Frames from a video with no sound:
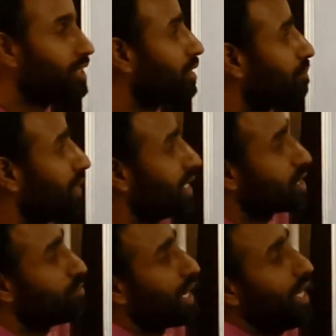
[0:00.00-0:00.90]
is
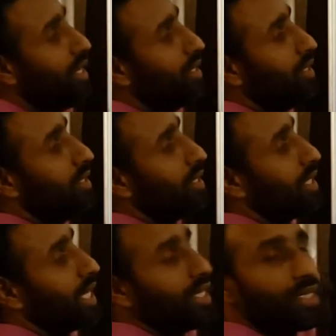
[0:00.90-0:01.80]
replaced by
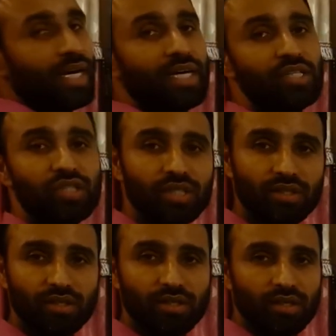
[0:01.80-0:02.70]
delta Ng.
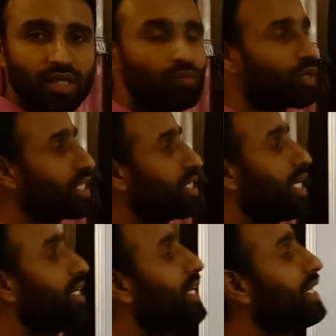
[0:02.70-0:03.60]
And what is
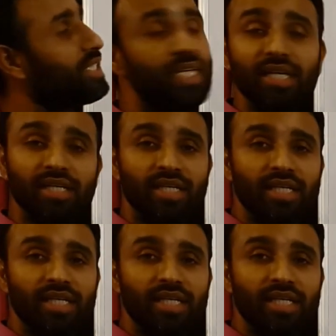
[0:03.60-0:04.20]
delta Ng?